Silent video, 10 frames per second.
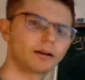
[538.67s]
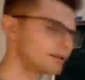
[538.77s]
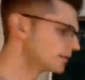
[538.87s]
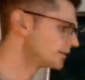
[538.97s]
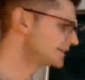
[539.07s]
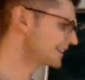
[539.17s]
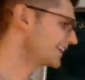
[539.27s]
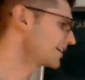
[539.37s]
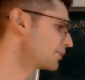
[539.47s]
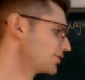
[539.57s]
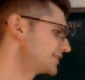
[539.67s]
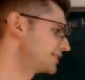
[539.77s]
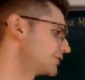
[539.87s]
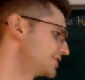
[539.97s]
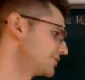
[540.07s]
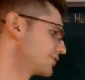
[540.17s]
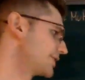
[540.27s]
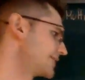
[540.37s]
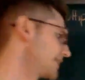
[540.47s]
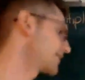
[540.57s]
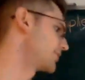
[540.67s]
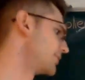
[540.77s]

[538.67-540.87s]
let's think about this equation for a second.